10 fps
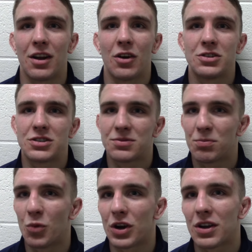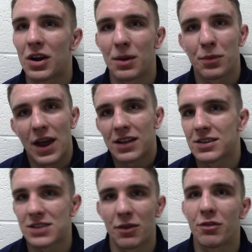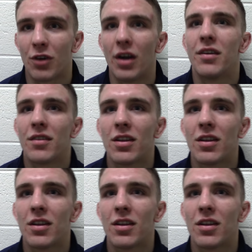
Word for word: you know, just working on it in practice, having fun,